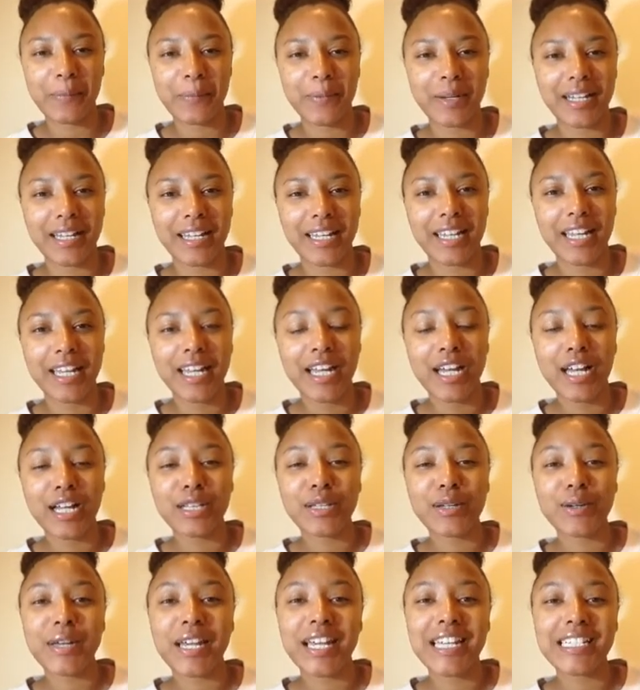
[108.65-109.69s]
but
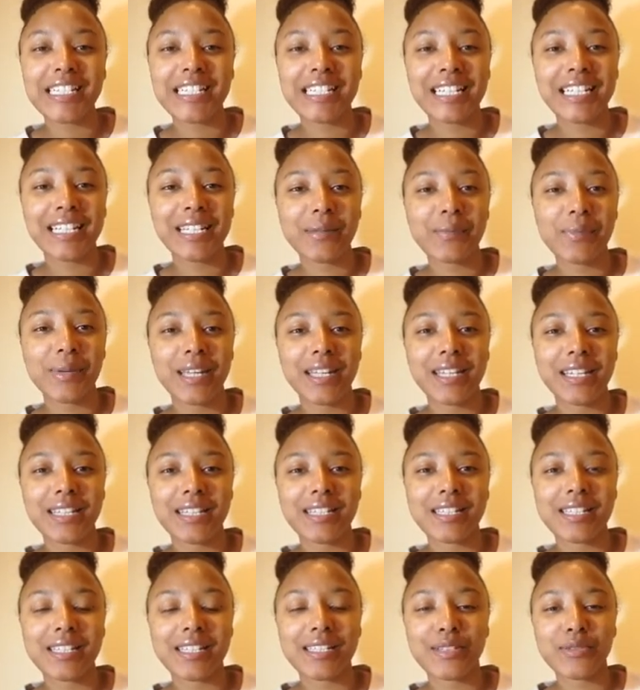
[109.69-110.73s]
location
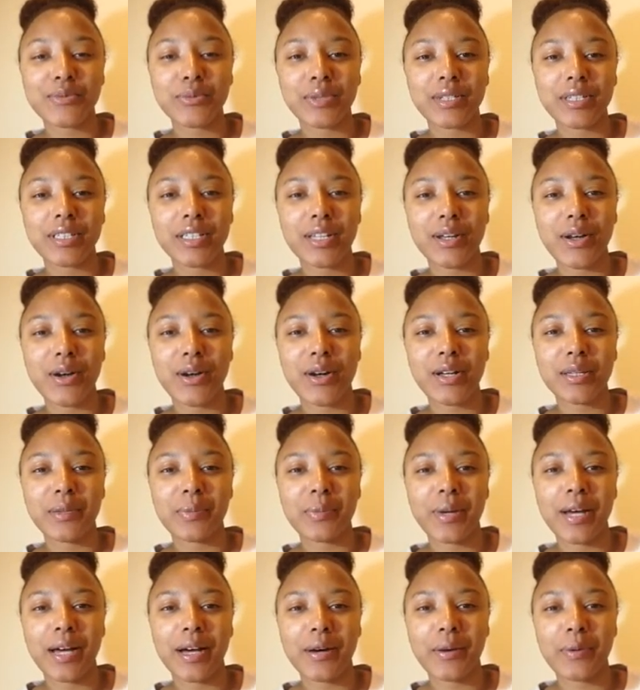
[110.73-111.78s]
independence is really all
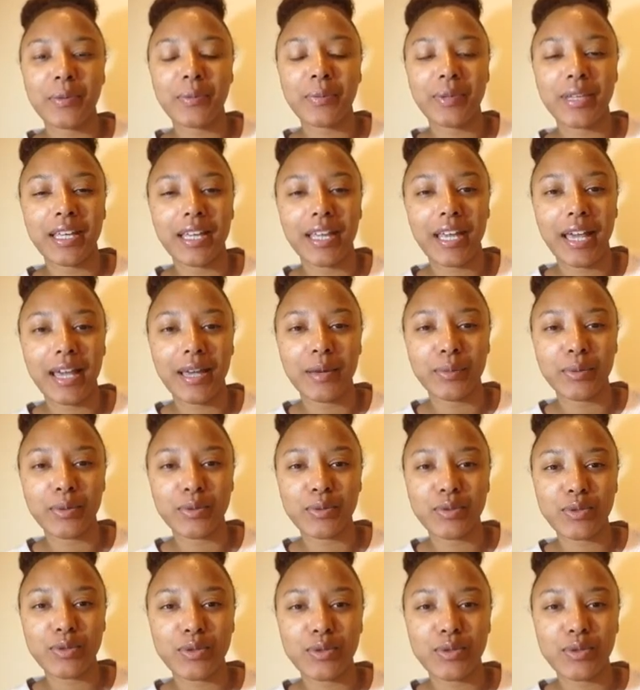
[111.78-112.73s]
about being able